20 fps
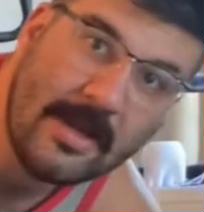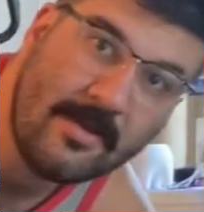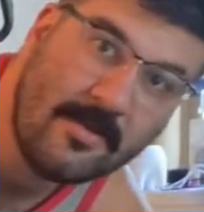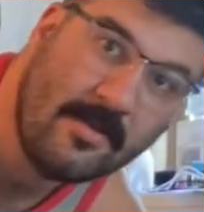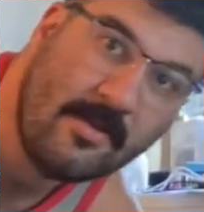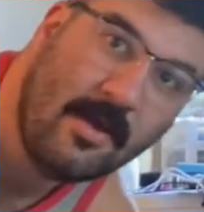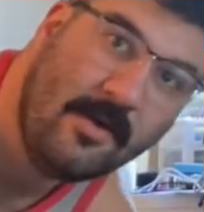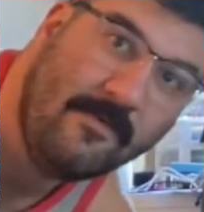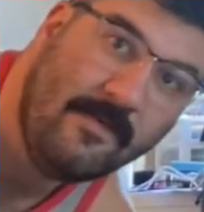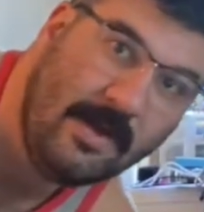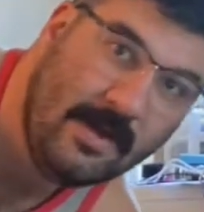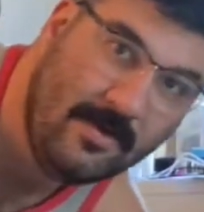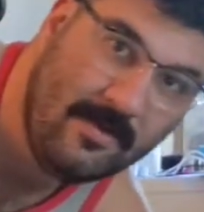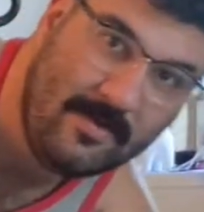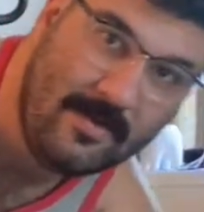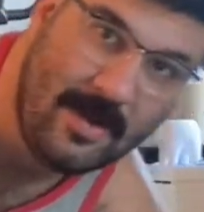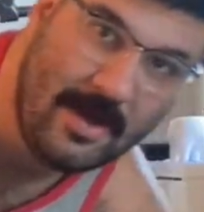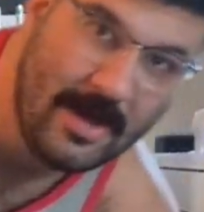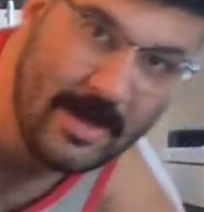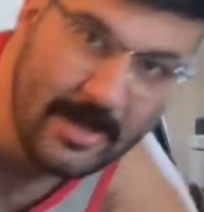stuff
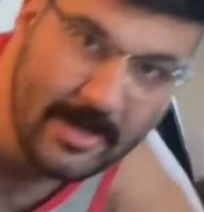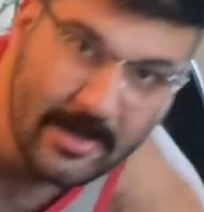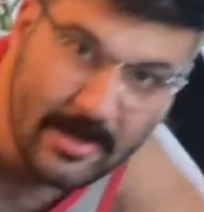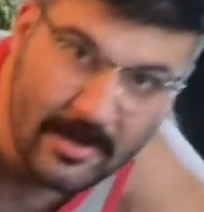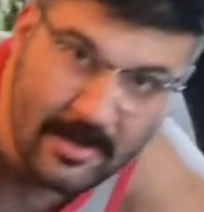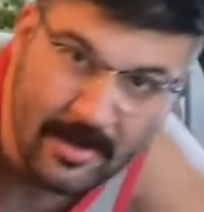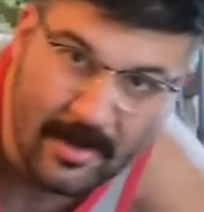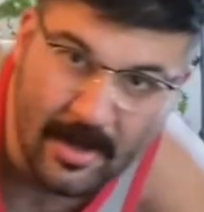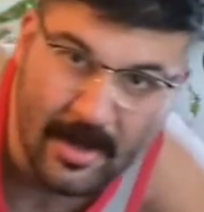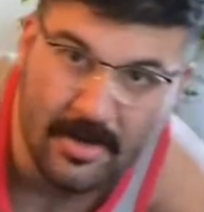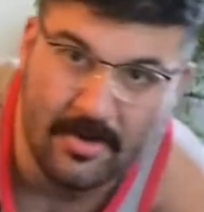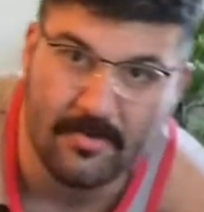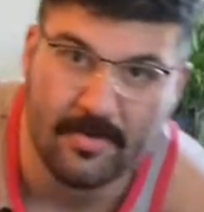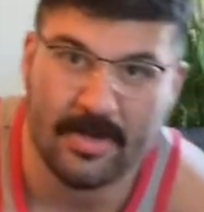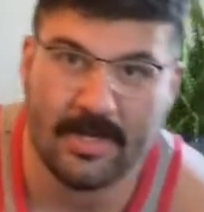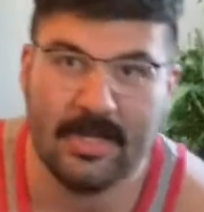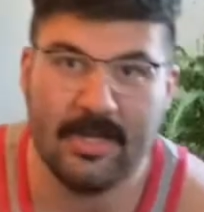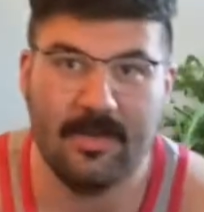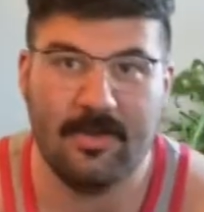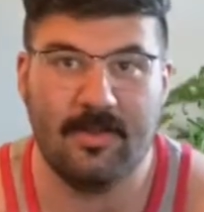inside, I don't want to
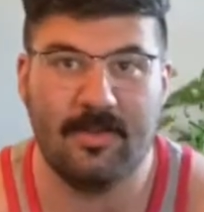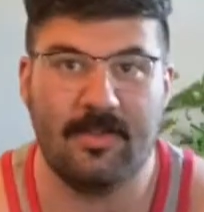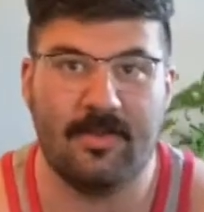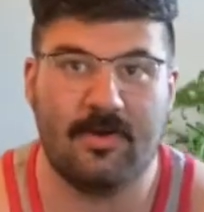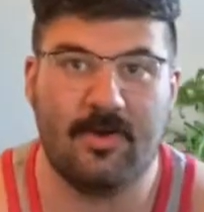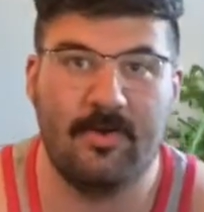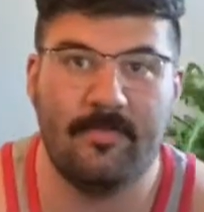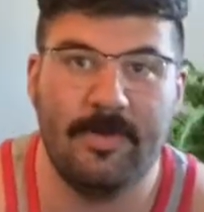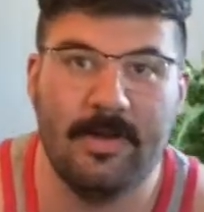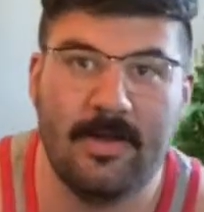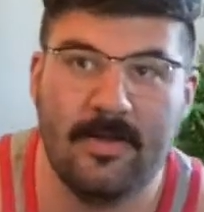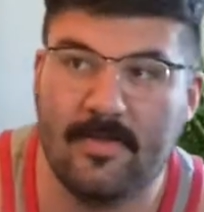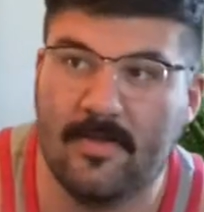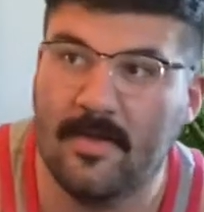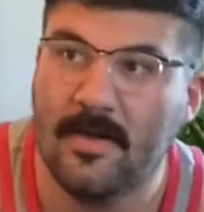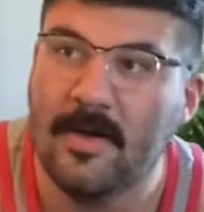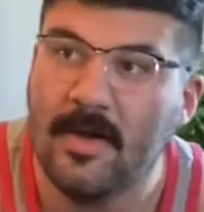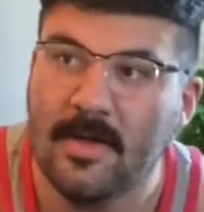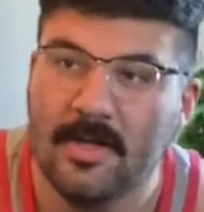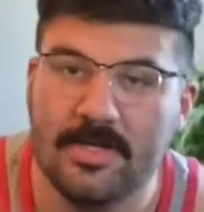get it on the carpet because
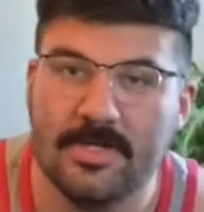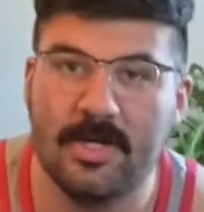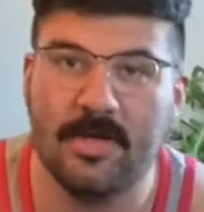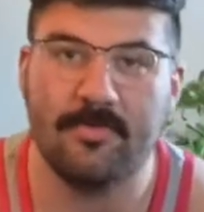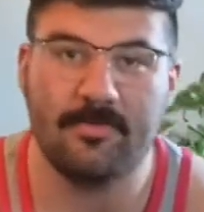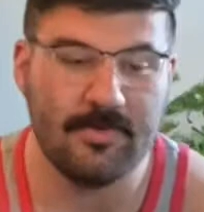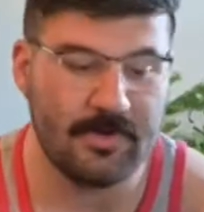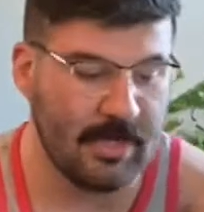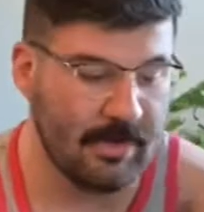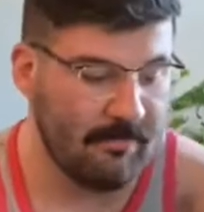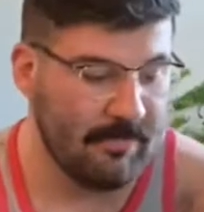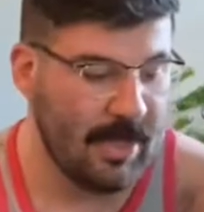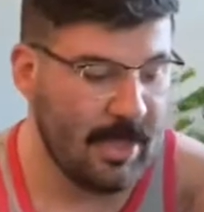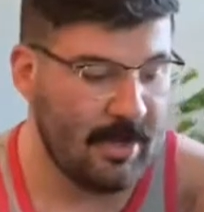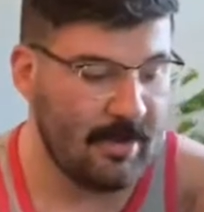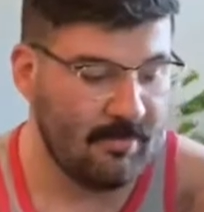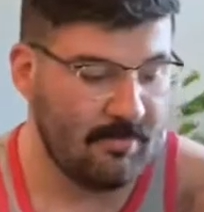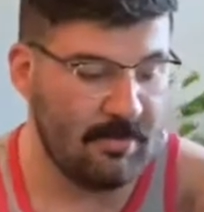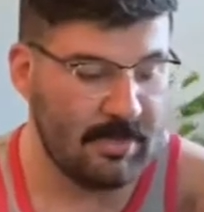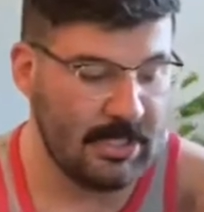John will get mad
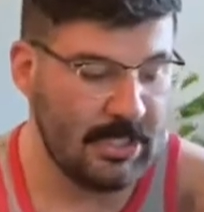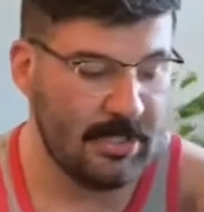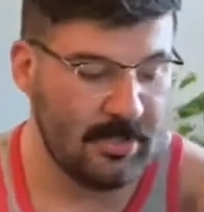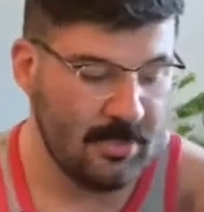at me